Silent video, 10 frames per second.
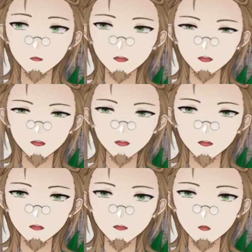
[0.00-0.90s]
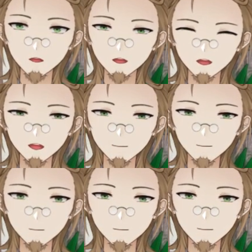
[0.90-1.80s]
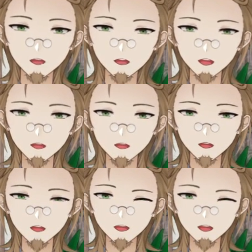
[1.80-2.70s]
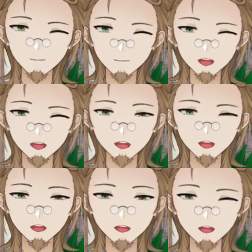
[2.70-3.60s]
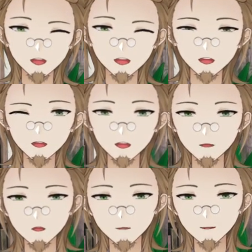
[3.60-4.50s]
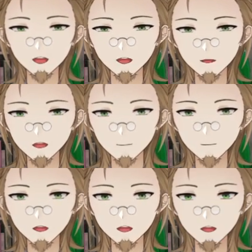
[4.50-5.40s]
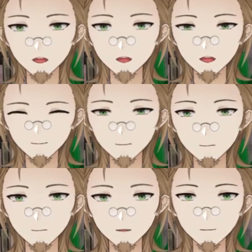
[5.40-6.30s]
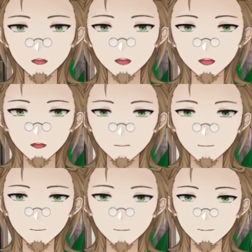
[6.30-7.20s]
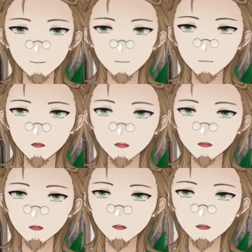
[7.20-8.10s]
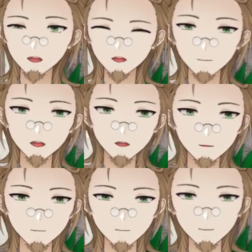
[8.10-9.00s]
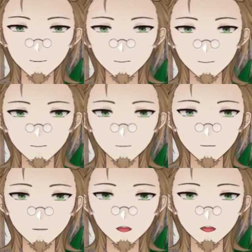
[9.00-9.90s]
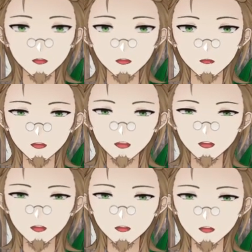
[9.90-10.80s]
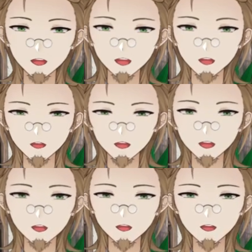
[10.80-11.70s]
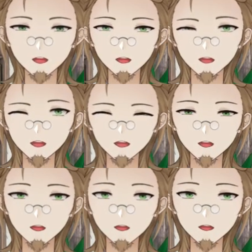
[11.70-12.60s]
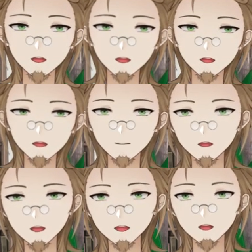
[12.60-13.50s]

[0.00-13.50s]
exactly is going on because to me I sort of got the implication that the uh, Irina girl is Lydia's like descendant but